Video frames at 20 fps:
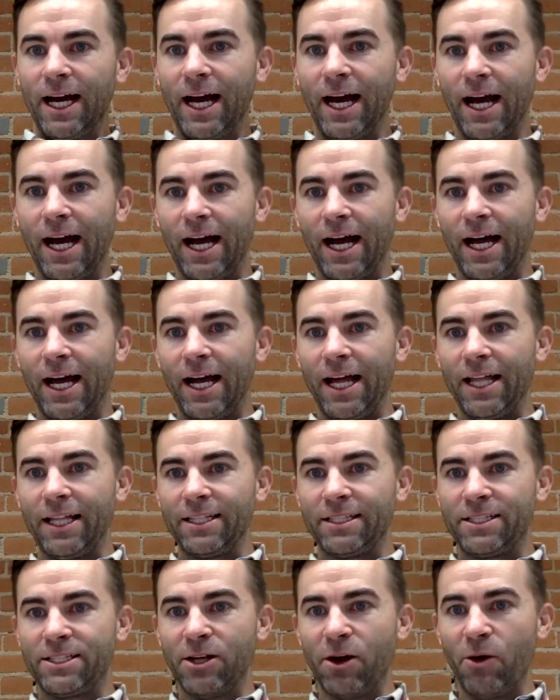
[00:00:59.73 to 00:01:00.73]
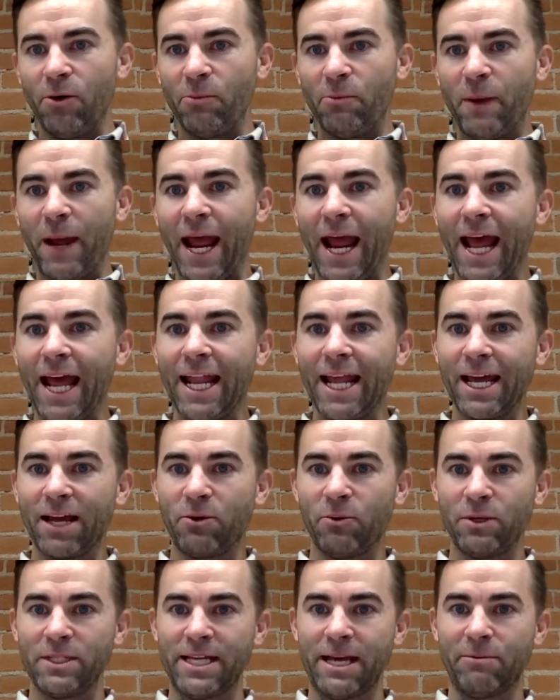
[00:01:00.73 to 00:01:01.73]
Don't
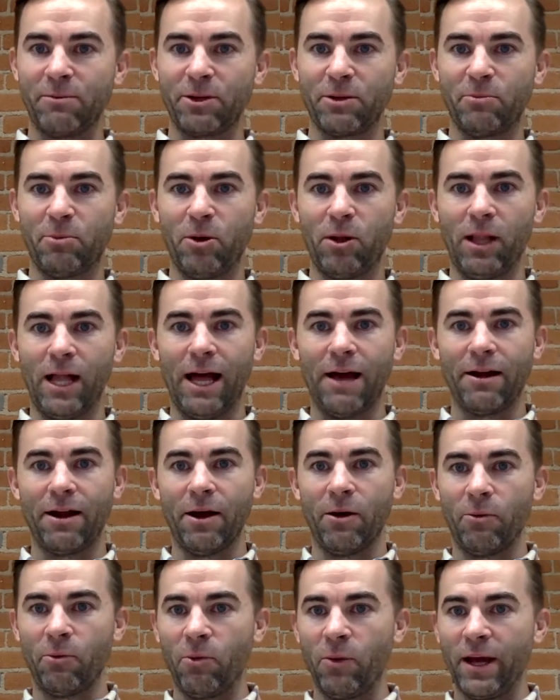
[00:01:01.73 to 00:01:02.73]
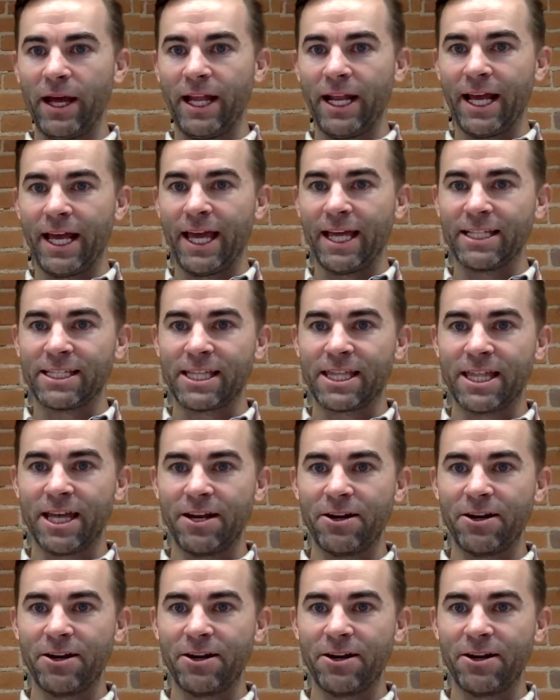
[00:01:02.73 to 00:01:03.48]
Panic was able to pull out a win against